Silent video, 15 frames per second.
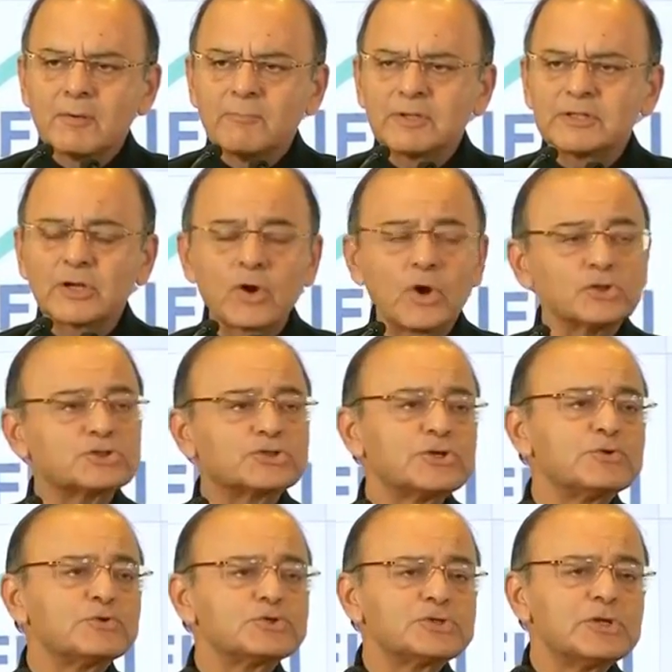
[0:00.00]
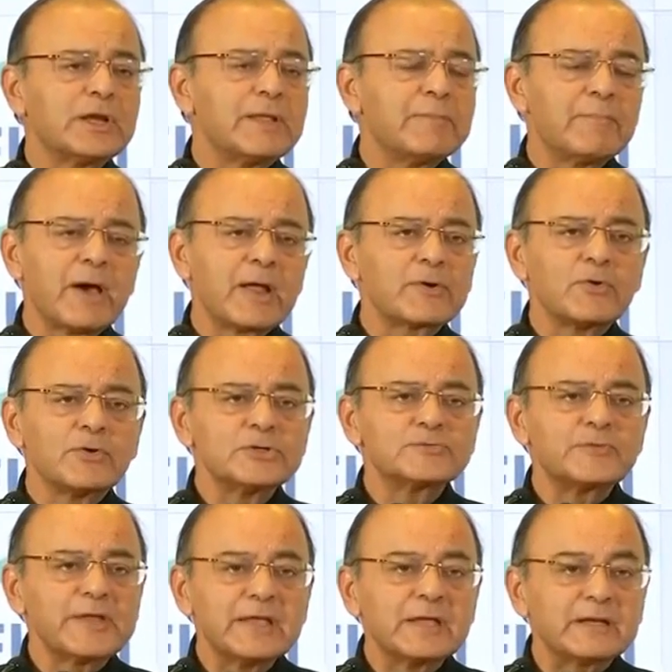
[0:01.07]
But the constitutional embargo is
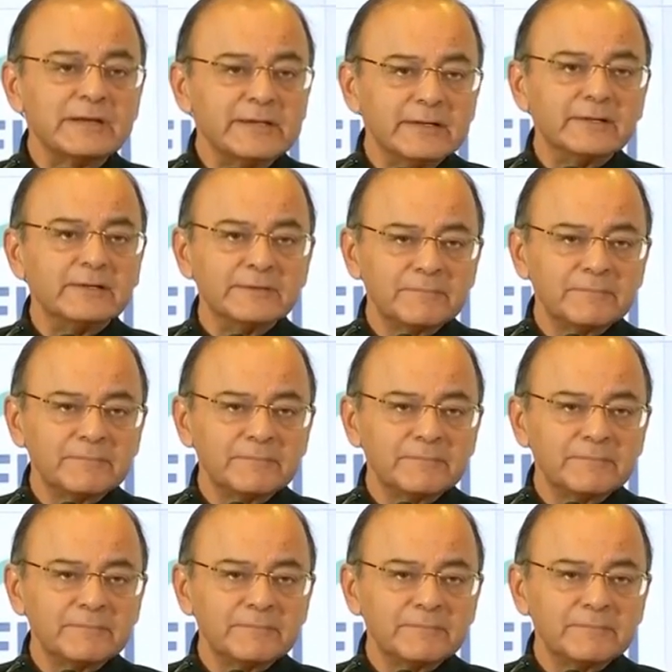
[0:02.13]
very clear.